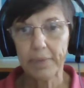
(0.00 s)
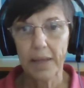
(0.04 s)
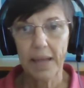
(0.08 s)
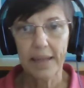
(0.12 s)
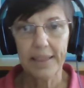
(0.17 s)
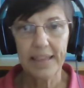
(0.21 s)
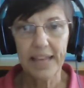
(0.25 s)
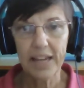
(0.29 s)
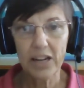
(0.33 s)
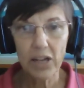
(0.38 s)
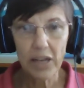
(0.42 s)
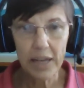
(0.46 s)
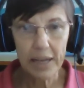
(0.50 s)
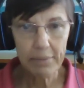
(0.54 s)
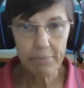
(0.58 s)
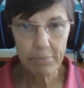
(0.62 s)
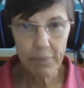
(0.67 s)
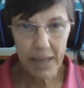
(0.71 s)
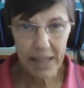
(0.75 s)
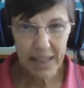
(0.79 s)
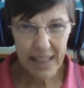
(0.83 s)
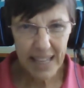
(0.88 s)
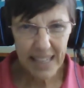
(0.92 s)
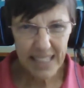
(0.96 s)
They look at
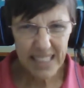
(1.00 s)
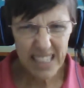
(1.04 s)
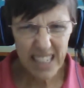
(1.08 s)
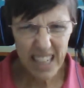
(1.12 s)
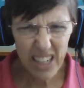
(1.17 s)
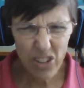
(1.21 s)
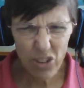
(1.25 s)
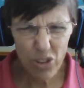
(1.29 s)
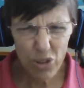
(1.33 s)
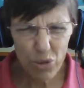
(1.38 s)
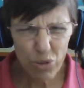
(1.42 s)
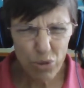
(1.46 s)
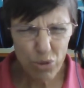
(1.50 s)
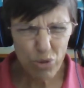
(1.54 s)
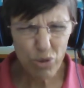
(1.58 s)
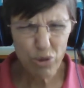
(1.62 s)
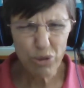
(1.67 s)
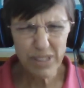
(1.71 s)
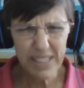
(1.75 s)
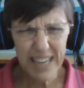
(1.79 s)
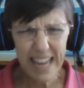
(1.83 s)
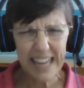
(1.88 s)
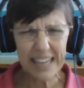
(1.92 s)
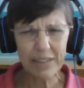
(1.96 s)
me and they see,
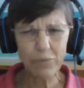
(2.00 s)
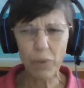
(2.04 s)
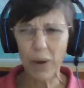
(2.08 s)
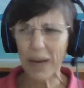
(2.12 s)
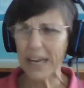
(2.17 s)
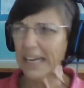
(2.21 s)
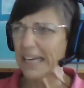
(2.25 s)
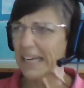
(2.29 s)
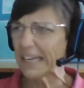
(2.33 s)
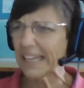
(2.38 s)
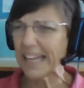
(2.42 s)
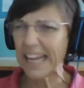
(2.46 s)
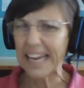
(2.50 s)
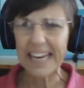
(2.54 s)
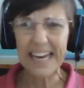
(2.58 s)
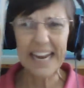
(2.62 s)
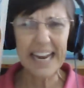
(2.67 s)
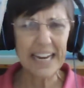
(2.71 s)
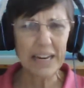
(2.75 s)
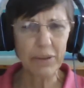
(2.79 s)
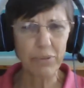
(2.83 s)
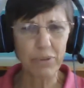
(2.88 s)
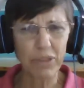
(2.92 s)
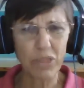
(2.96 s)
who's that white, that
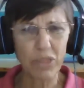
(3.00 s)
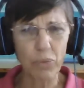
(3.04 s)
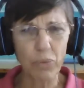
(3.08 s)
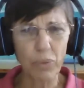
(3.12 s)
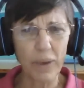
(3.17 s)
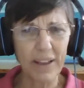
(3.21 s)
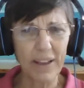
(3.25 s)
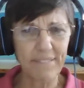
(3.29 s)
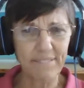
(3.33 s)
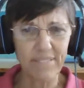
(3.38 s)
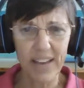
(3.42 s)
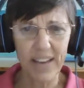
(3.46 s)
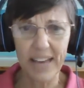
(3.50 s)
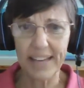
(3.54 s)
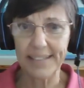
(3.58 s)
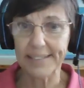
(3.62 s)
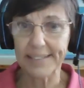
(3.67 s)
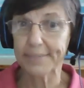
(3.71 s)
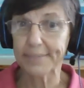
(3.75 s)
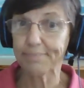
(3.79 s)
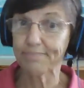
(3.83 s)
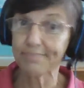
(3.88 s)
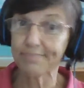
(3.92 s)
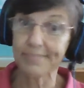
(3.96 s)
lady with the white face?
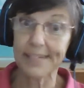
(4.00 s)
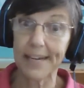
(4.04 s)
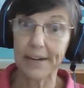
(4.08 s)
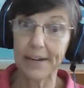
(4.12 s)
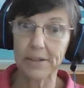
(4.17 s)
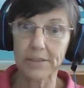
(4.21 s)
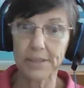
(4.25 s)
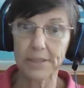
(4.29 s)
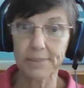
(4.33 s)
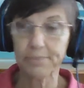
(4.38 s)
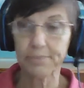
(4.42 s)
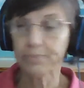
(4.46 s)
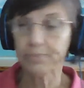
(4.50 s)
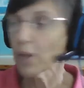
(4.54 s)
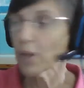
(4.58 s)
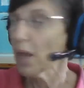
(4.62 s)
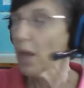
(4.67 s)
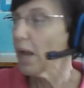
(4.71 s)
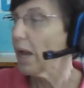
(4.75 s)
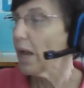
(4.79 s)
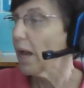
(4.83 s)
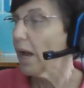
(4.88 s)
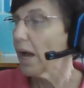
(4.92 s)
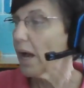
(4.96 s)
Scares them.
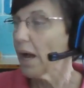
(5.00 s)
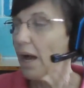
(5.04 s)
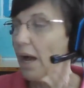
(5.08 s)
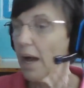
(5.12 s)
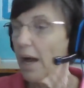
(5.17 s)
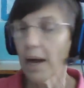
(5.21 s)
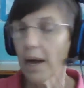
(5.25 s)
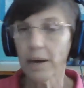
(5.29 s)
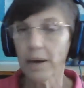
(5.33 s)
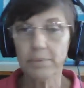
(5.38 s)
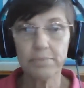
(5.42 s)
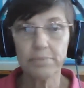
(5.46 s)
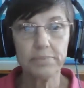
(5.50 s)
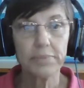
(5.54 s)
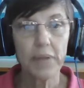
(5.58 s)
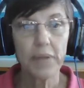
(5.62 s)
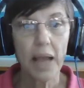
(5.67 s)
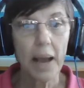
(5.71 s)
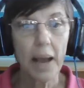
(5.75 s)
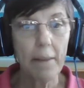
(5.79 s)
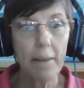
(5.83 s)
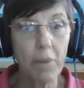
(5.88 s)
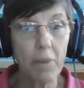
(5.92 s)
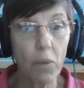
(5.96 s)

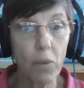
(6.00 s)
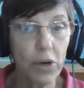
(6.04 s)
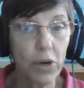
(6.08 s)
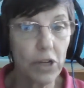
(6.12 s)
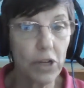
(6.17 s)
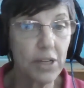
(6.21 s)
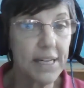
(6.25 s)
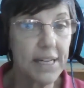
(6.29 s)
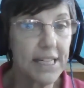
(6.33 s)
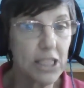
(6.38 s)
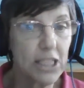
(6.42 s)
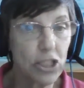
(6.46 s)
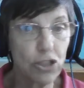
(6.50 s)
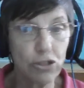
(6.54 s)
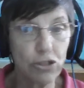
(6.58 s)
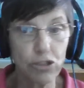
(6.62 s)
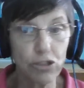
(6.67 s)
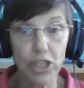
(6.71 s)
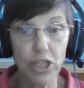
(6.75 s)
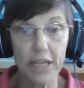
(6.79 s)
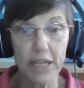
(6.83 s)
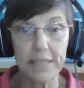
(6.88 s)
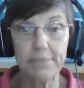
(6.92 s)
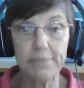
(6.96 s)
But what do you need to do?
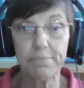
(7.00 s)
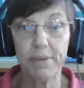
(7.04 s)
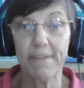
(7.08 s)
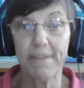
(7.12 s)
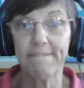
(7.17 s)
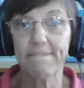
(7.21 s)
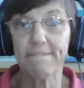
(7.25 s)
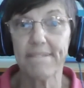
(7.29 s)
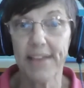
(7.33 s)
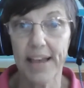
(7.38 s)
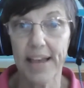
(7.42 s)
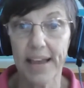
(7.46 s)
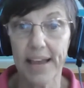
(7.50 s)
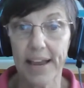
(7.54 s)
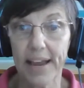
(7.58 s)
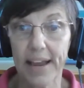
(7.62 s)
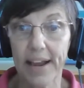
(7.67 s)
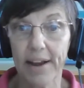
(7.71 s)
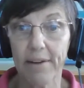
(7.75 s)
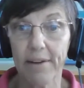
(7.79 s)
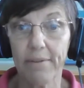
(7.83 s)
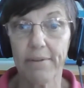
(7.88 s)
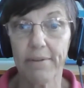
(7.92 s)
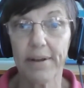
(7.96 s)
Just be
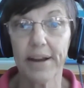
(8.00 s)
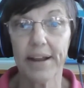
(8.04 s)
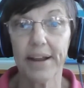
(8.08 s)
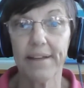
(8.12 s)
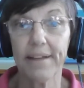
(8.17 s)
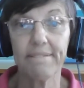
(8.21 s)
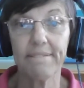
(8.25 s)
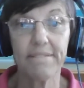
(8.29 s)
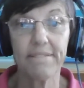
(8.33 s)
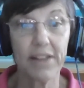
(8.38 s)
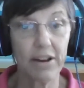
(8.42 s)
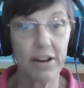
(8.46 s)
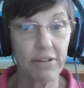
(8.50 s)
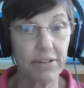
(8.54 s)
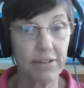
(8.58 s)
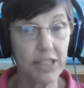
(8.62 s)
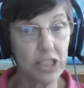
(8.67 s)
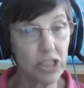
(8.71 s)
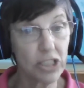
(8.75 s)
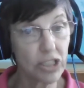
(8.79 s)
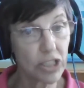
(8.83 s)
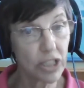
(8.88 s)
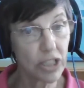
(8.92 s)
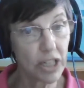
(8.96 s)
very,
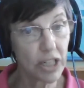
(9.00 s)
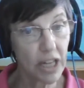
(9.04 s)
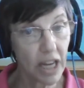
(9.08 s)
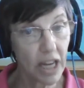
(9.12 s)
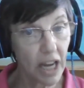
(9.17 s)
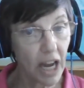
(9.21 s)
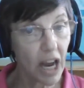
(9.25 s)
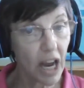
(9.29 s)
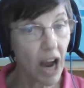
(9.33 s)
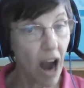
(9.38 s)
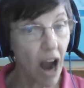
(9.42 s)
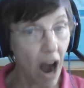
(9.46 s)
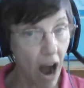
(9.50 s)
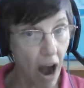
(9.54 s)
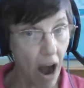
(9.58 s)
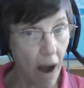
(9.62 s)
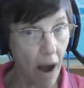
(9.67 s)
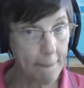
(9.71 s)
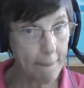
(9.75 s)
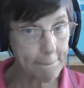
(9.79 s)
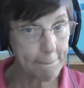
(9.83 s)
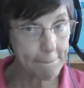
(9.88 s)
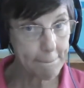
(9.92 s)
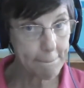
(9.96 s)
very
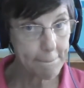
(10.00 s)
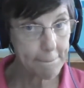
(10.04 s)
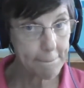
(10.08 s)
calm.